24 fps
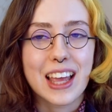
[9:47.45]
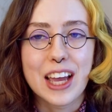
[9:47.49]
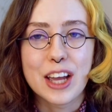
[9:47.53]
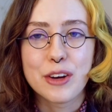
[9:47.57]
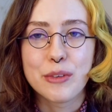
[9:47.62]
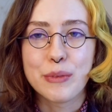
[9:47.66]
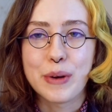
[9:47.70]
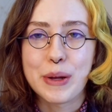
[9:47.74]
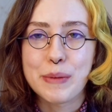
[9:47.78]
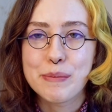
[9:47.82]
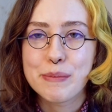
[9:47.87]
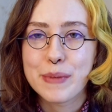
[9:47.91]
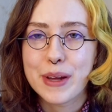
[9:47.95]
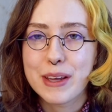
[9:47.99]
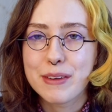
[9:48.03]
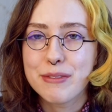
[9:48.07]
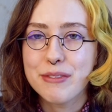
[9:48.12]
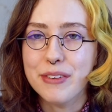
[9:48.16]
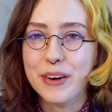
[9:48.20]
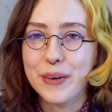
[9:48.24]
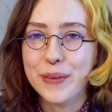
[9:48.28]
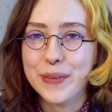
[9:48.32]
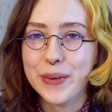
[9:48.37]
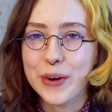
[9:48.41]
I whipped my
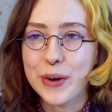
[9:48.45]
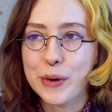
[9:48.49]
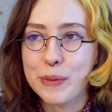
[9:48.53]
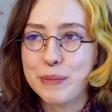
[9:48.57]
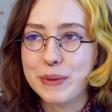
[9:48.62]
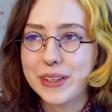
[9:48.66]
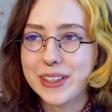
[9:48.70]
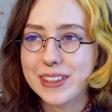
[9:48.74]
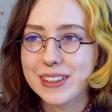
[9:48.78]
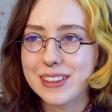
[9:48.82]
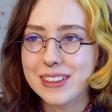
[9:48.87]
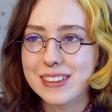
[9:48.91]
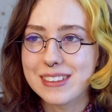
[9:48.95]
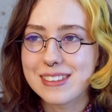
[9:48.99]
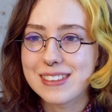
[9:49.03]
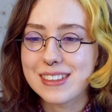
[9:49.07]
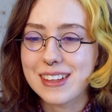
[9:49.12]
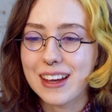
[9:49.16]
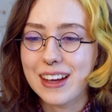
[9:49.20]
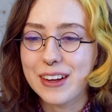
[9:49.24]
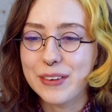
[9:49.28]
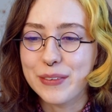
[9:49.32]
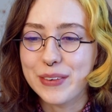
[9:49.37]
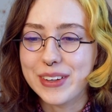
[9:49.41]
phone out because
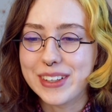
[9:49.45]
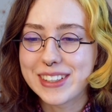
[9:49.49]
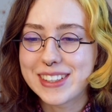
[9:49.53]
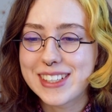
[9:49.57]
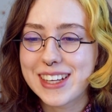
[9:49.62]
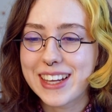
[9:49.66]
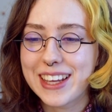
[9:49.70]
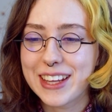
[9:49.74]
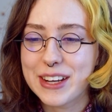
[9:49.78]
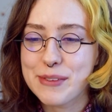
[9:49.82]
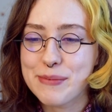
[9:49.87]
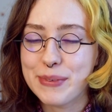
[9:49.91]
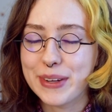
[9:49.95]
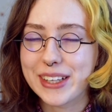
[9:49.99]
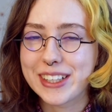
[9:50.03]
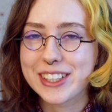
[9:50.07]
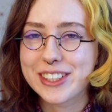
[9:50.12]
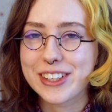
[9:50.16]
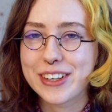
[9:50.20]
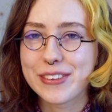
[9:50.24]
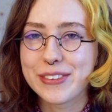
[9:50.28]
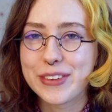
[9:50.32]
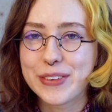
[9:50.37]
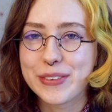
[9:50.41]
I wanted to get a
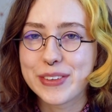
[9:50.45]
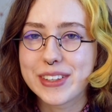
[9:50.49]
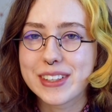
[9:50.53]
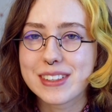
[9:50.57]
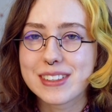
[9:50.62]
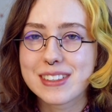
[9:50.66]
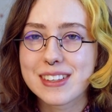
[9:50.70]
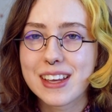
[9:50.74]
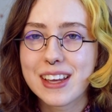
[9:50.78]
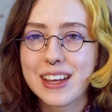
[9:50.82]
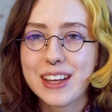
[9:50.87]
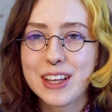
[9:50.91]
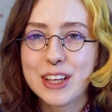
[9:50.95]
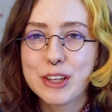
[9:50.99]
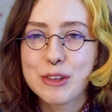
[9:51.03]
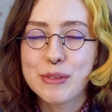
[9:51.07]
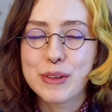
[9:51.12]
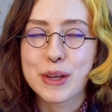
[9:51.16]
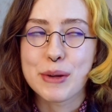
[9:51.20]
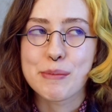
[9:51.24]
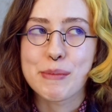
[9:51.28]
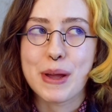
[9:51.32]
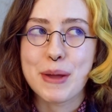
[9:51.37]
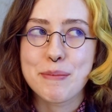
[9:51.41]
picture of it because
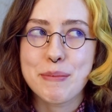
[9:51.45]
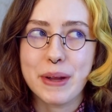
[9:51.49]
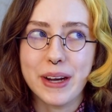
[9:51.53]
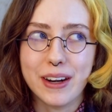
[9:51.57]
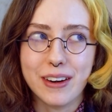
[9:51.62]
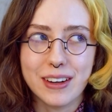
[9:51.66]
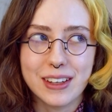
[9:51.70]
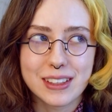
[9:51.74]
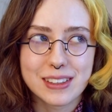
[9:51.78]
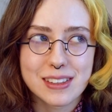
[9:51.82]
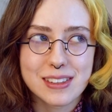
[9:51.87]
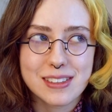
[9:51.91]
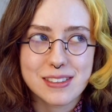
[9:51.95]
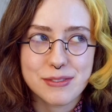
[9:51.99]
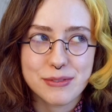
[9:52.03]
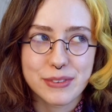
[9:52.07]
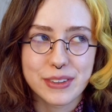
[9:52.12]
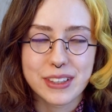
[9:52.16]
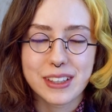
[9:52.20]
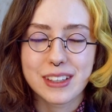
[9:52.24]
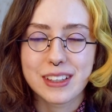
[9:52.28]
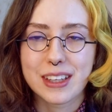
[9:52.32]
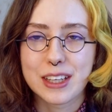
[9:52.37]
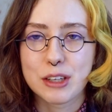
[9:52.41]
like my parents
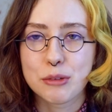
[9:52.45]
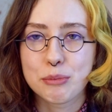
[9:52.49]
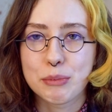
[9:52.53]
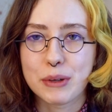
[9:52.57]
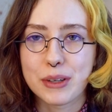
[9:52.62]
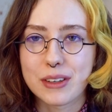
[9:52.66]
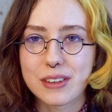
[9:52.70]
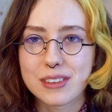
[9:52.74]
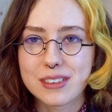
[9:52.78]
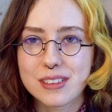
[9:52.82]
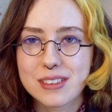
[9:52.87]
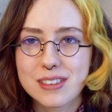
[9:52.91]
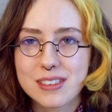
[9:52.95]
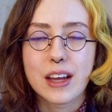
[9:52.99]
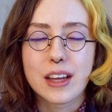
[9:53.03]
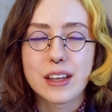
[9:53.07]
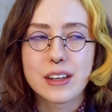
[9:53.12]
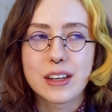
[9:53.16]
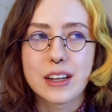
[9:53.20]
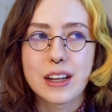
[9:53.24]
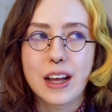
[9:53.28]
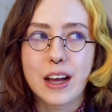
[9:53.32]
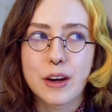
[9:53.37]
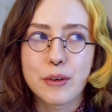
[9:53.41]
really like birds.
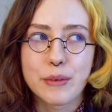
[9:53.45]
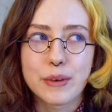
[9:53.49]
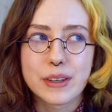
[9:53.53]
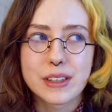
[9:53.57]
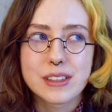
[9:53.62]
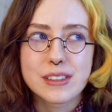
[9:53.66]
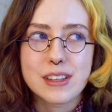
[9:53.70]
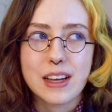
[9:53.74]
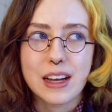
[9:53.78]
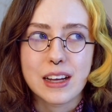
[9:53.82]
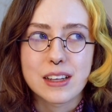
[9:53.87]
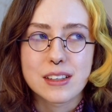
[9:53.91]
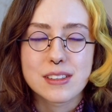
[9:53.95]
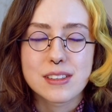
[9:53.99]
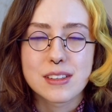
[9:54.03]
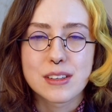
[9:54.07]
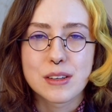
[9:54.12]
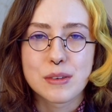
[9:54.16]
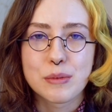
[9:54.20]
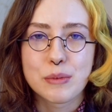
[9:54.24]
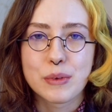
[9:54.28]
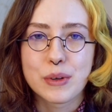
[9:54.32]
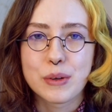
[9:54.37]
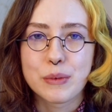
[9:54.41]
I wanted to ask
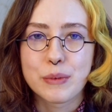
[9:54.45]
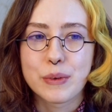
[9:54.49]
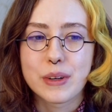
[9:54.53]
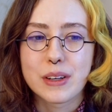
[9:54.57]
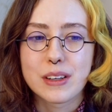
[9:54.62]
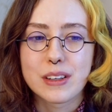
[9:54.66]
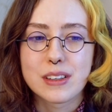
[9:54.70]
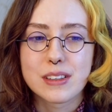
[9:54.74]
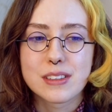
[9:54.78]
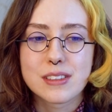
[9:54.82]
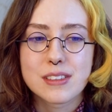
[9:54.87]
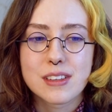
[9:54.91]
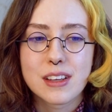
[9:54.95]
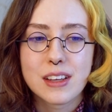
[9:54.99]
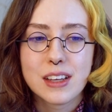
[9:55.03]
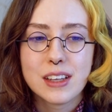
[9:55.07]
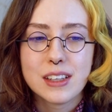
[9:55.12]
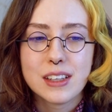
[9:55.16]
them what it was.